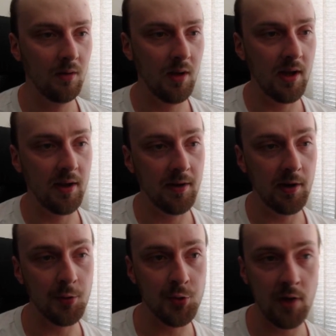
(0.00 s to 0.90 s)
And I
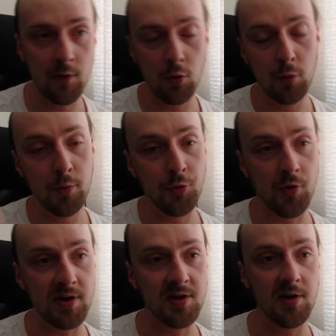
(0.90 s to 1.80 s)
also have all
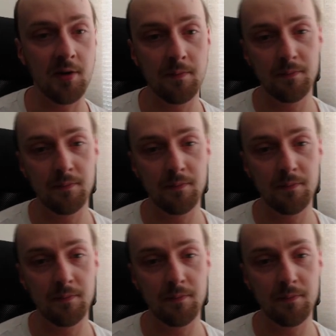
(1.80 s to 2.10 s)
portraits here.